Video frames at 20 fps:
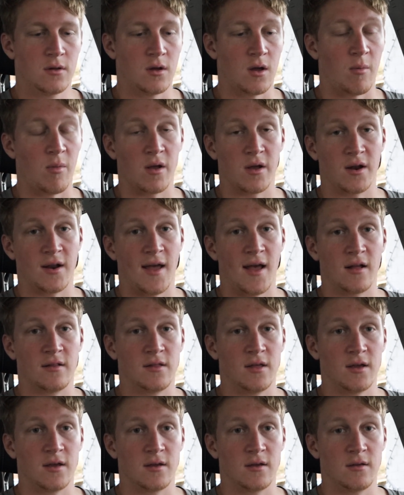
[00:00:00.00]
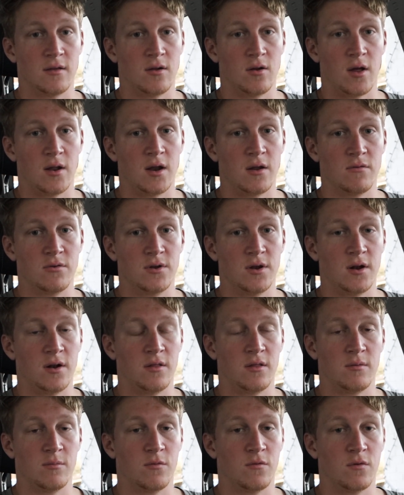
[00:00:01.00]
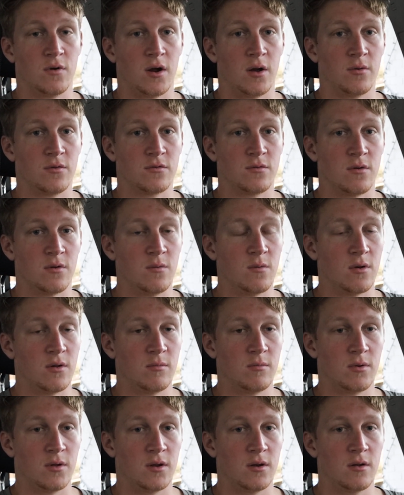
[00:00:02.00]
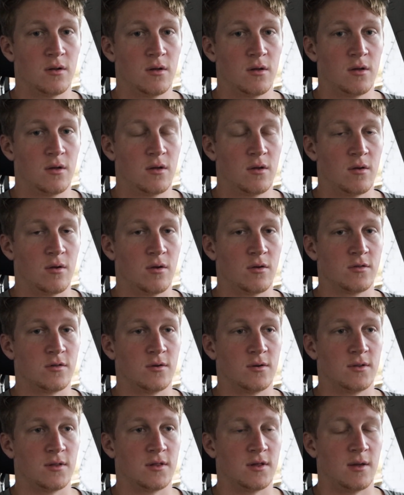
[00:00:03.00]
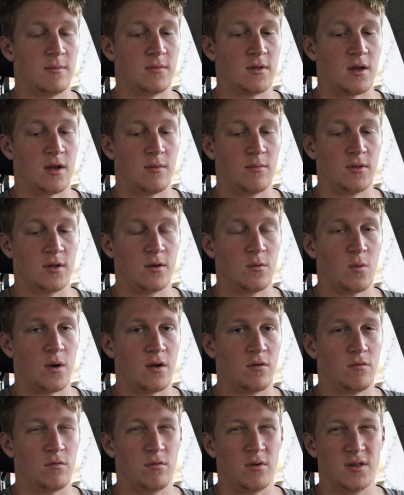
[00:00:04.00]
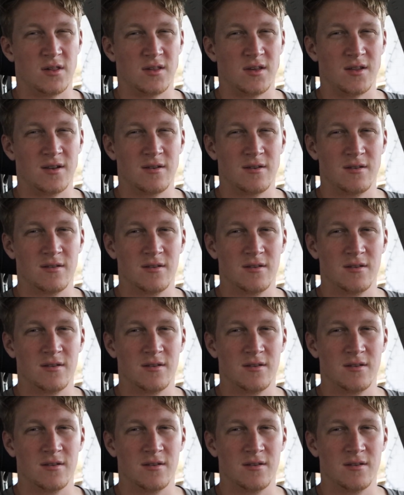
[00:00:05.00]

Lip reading: I'm not gonna act like, I never did anything before I was 21, but also at the same time, like, why risk it?